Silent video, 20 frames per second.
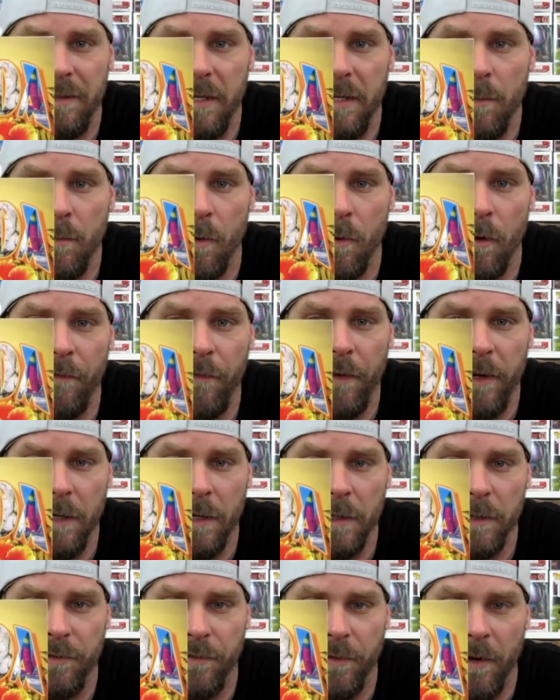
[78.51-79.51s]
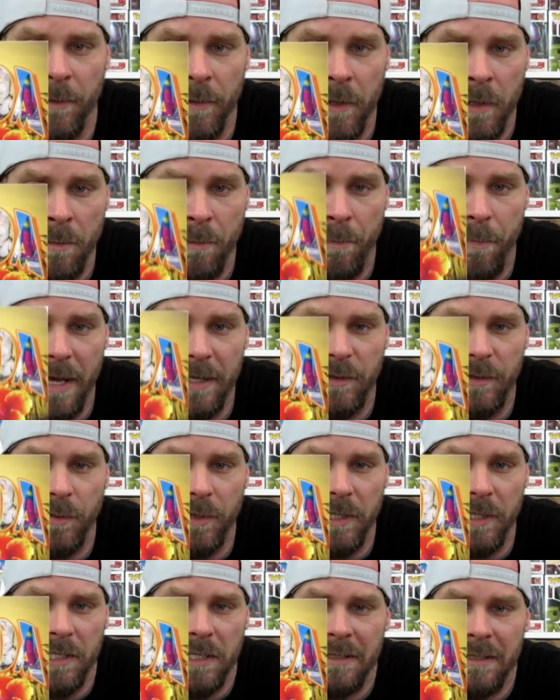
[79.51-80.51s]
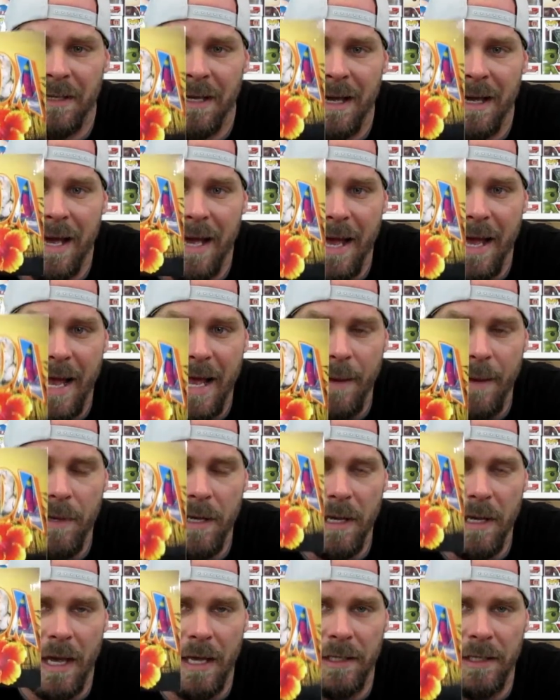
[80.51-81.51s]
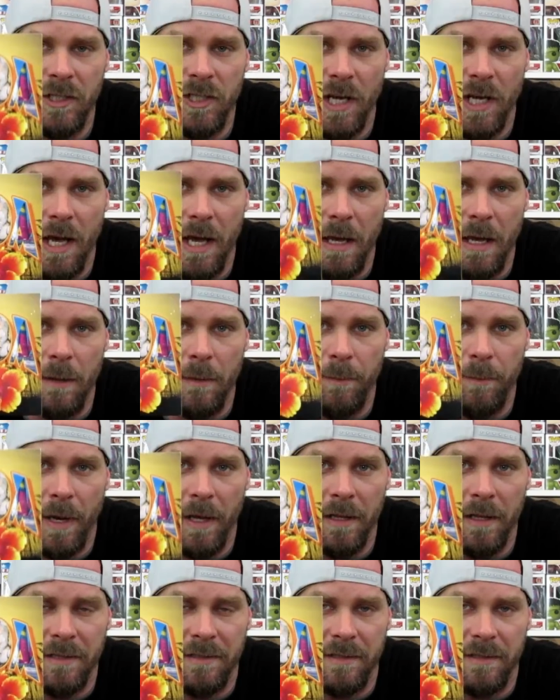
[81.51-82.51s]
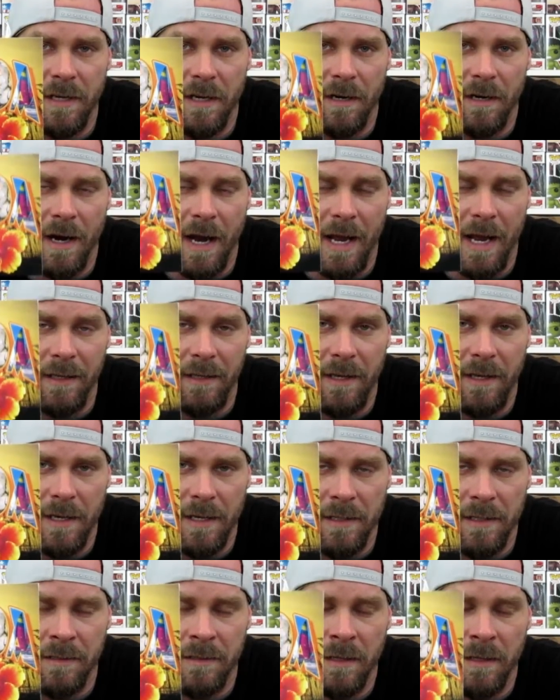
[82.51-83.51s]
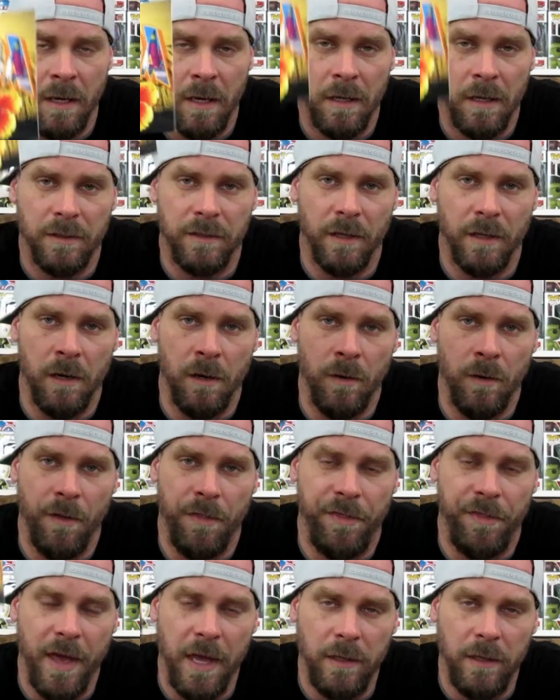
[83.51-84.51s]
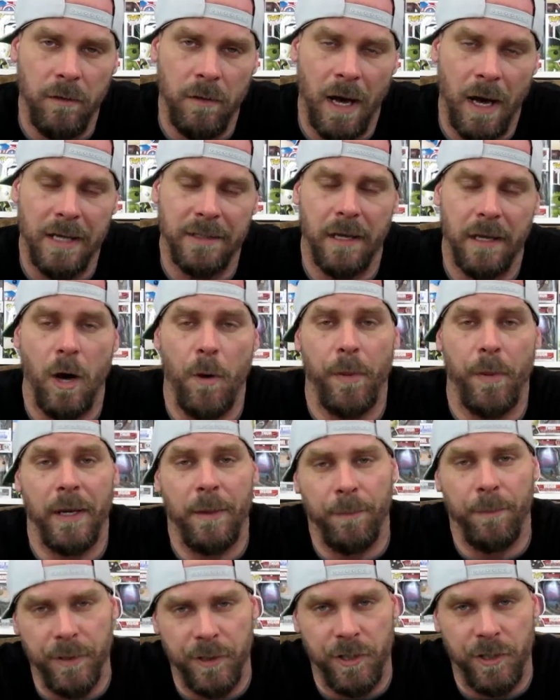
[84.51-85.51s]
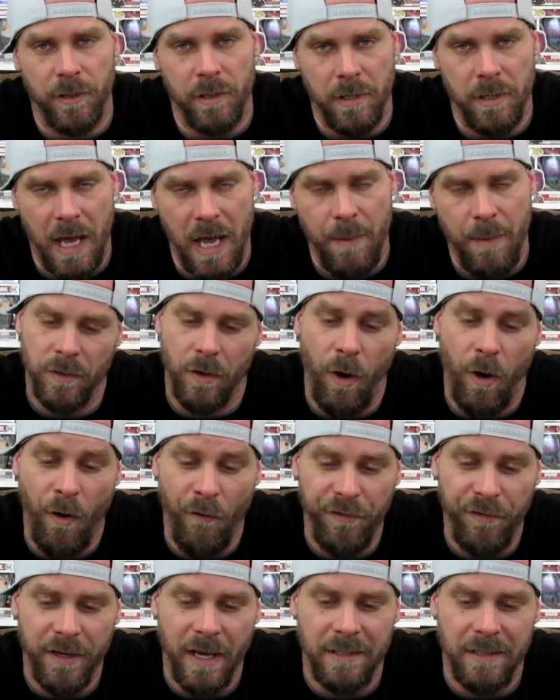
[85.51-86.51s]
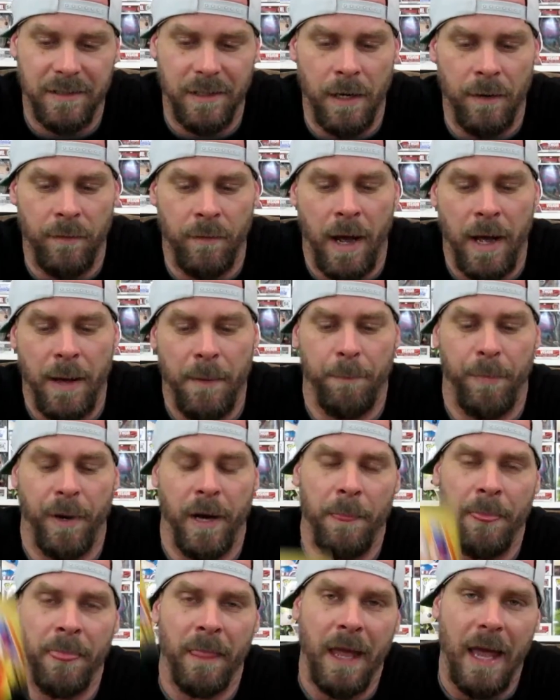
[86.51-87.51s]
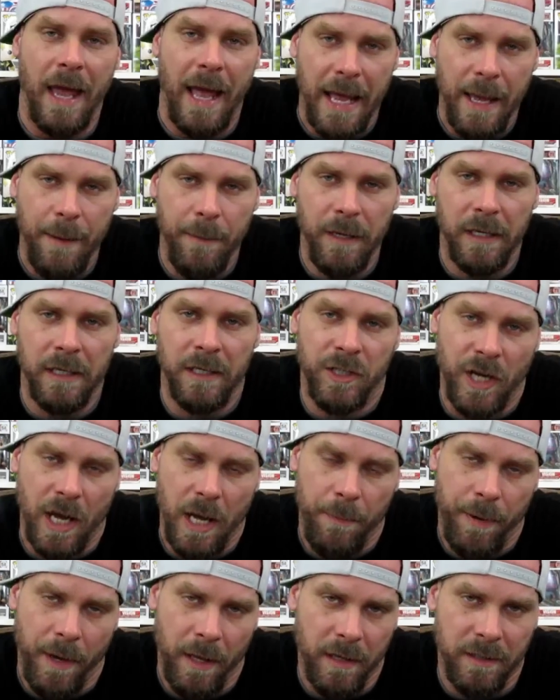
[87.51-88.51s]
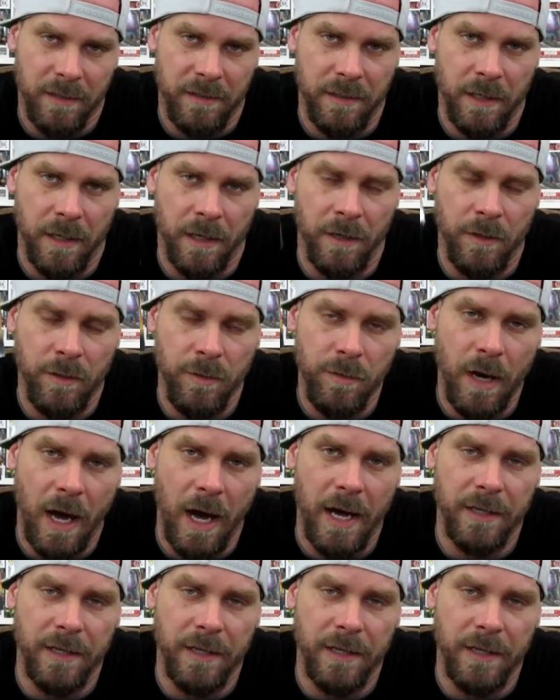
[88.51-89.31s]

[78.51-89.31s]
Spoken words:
to seeing more videos from you. Best wishes, Amy and Jay Pellissier and kids." So thank you guys. I hope I didn't butcher your name. So hopefully I said it right. But Amy and Jay Pellissier, you